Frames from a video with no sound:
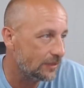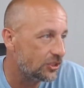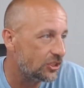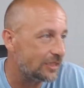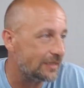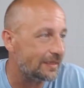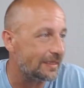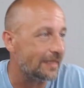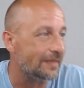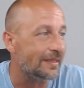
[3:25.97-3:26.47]

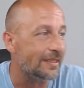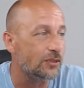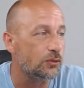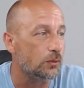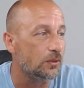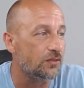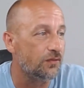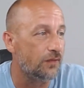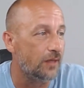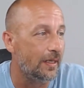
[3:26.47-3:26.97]
She said, this
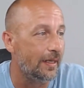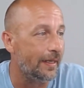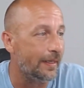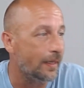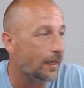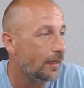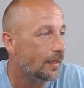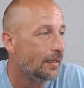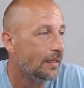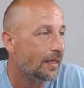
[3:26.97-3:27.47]
was
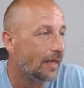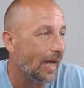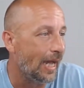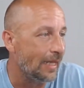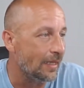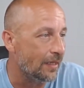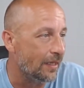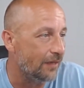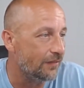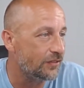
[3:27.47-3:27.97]
fun. I
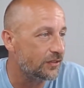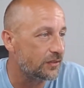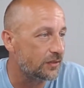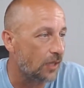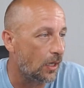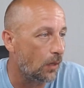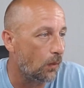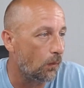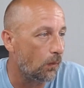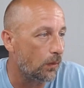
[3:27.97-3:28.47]
love
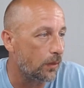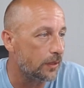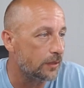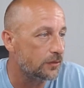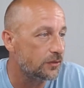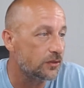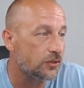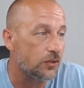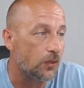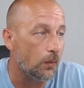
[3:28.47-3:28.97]
Star
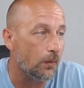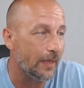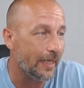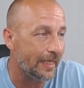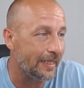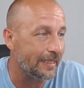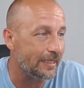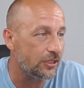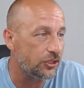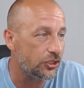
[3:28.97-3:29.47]
Wars, so
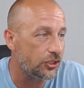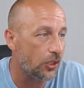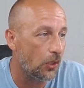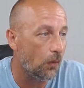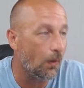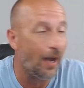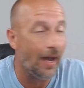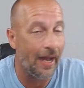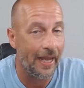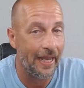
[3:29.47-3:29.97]
any
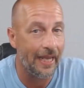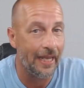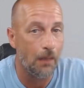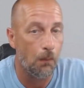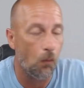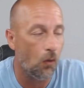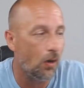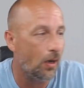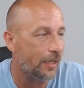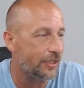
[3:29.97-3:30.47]
show I am
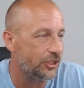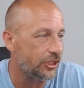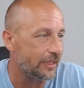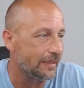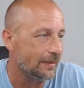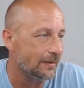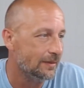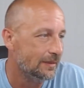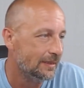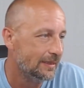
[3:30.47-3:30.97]

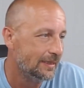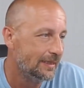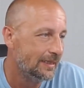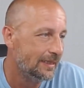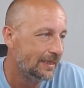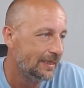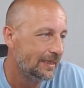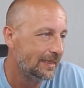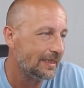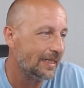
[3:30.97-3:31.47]
watching.
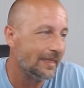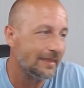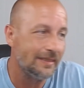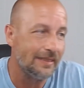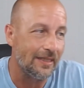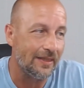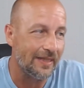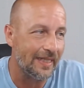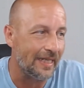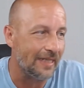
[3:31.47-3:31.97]
I
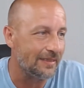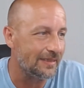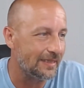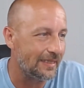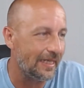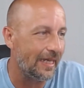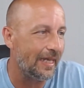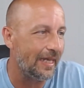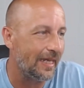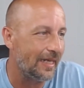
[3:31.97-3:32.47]
said, thanks,
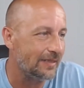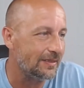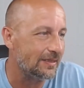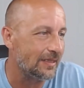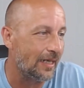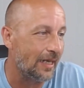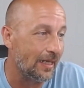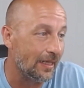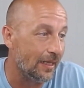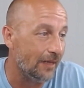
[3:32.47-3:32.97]
Kay. I
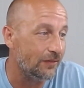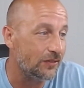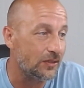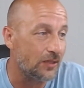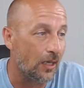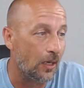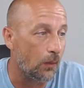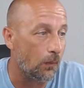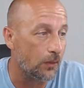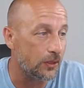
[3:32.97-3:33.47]
said, I love
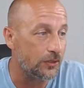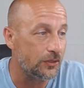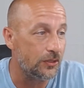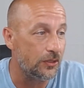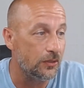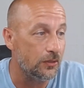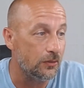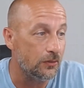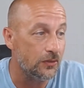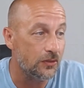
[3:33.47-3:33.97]
Star Wars
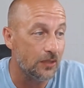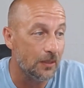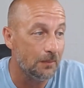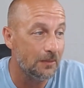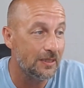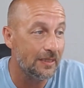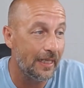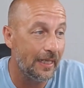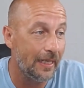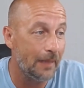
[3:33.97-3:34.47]
too. Some
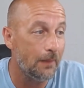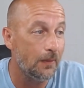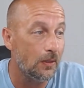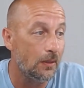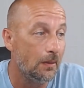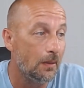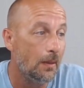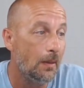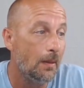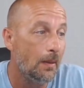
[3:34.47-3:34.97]
say
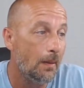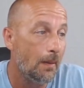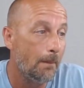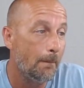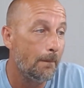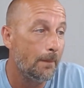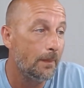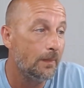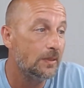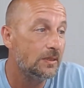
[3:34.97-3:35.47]

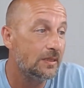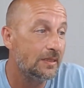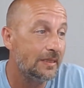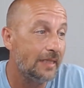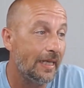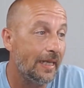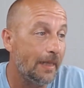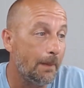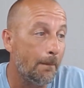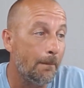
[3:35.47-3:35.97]

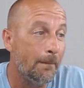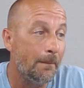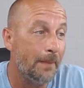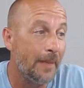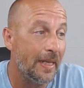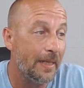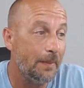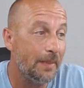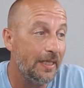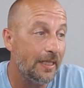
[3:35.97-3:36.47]

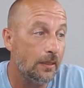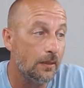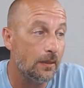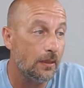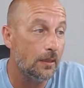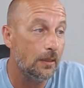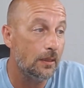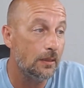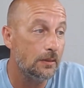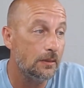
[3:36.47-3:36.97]
maybe,
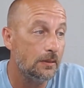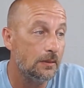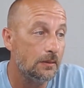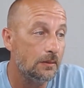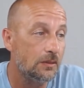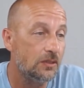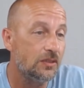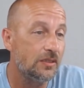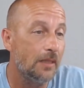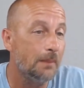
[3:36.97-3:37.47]

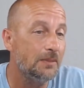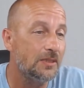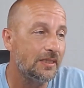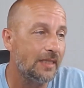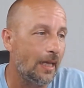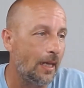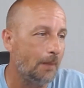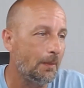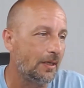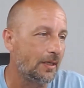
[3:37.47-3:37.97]
some say,
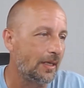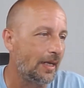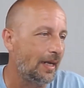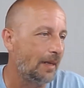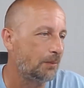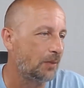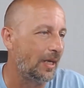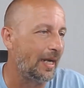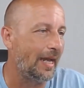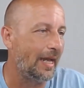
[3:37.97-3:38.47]
I'm
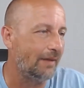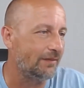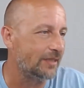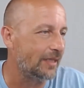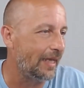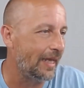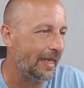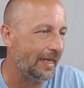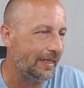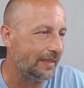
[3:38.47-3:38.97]
gonna have
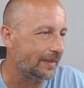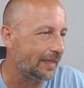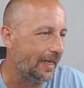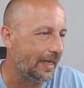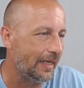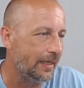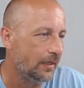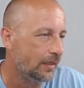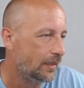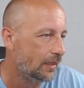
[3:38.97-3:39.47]
to edit
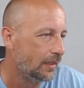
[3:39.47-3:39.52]
that.